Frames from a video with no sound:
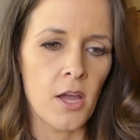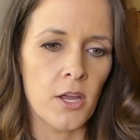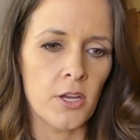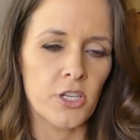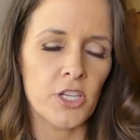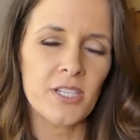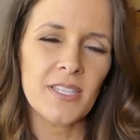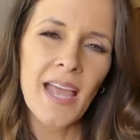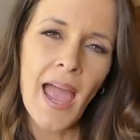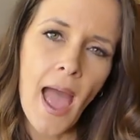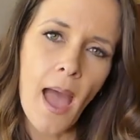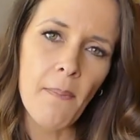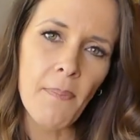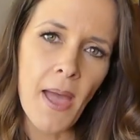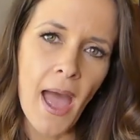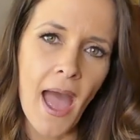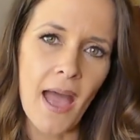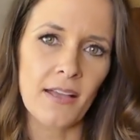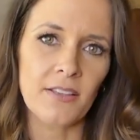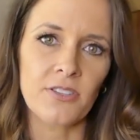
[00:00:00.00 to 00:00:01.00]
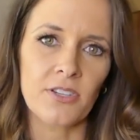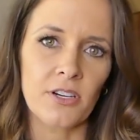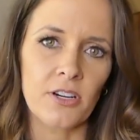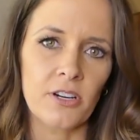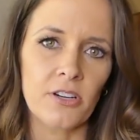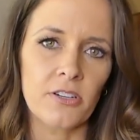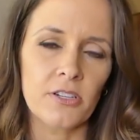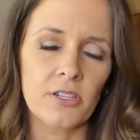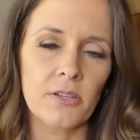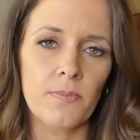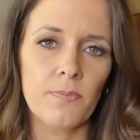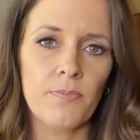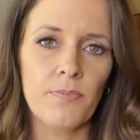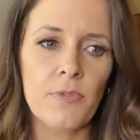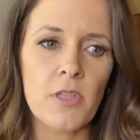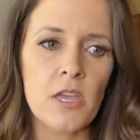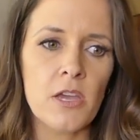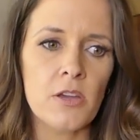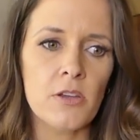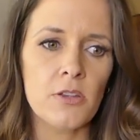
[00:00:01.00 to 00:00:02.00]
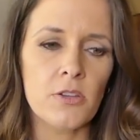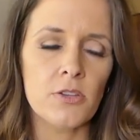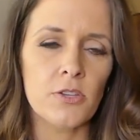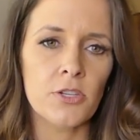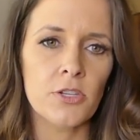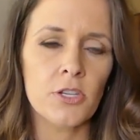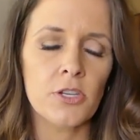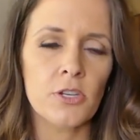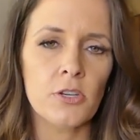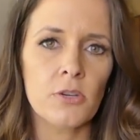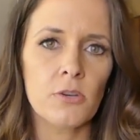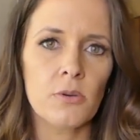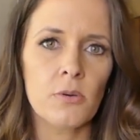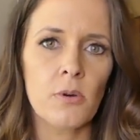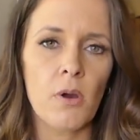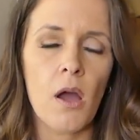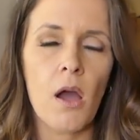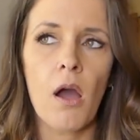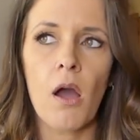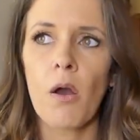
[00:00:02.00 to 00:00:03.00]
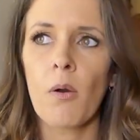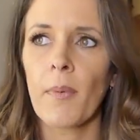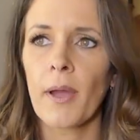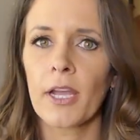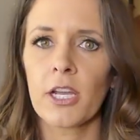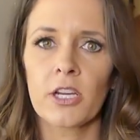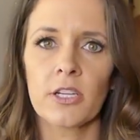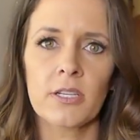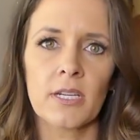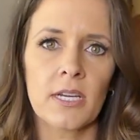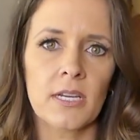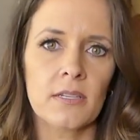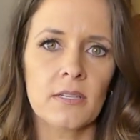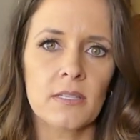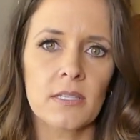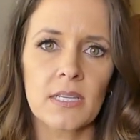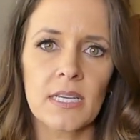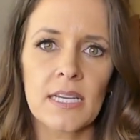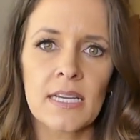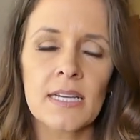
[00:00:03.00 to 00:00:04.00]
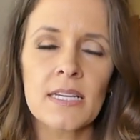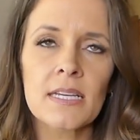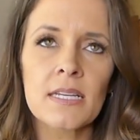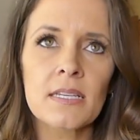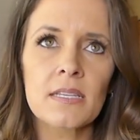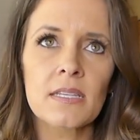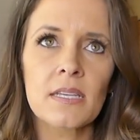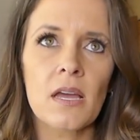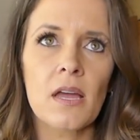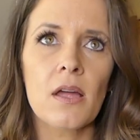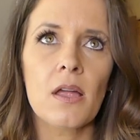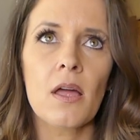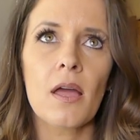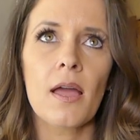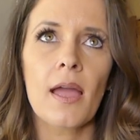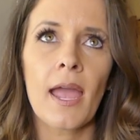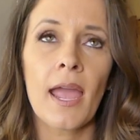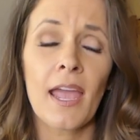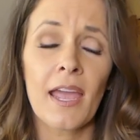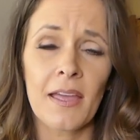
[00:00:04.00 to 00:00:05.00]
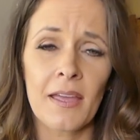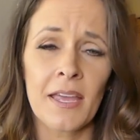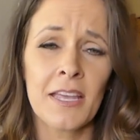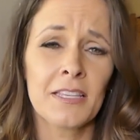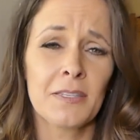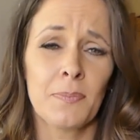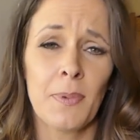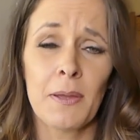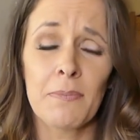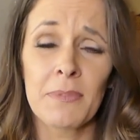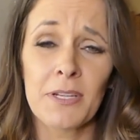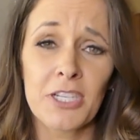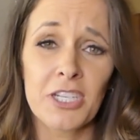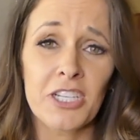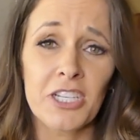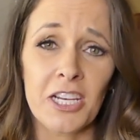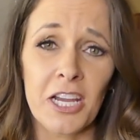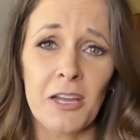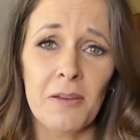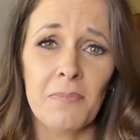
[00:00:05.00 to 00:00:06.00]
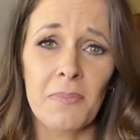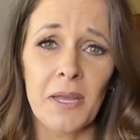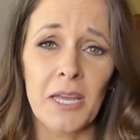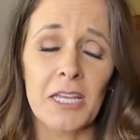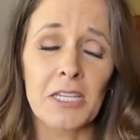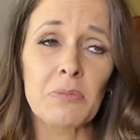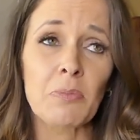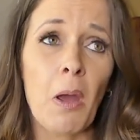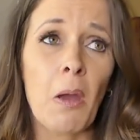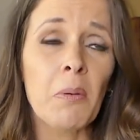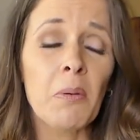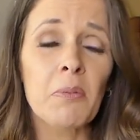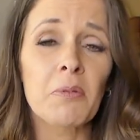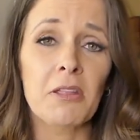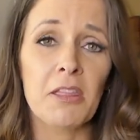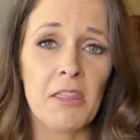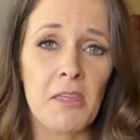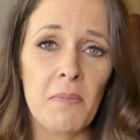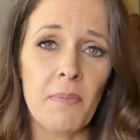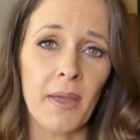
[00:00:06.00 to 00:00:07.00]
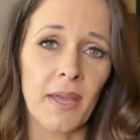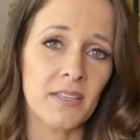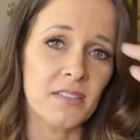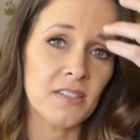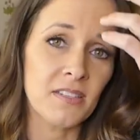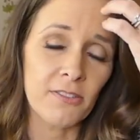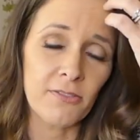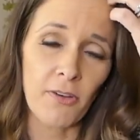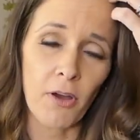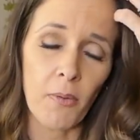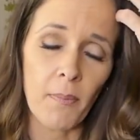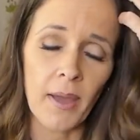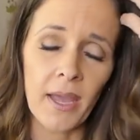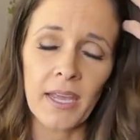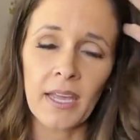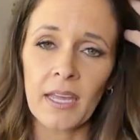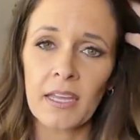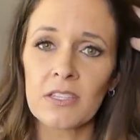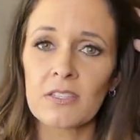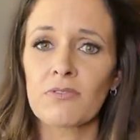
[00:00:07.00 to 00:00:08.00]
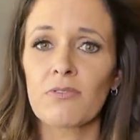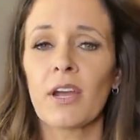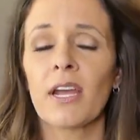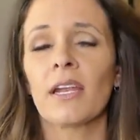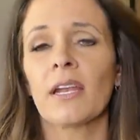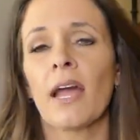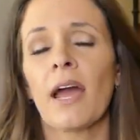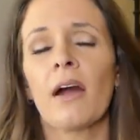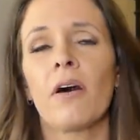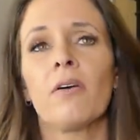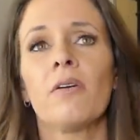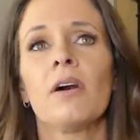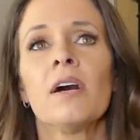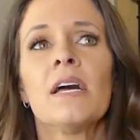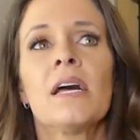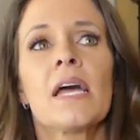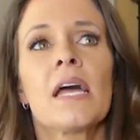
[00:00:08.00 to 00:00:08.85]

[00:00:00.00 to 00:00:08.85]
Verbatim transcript: just haphazard to, oh my goodness, his his penmanship is probably the best of all my kids right now.